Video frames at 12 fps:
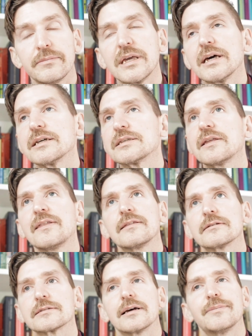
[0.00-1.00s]
because I think
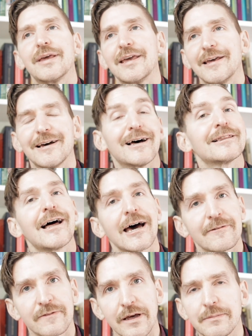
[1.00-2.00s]
there's gonna be a lot
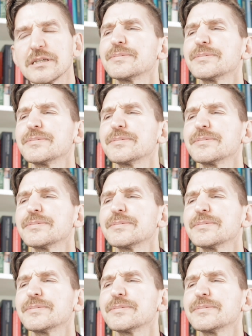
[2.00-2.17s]
of them.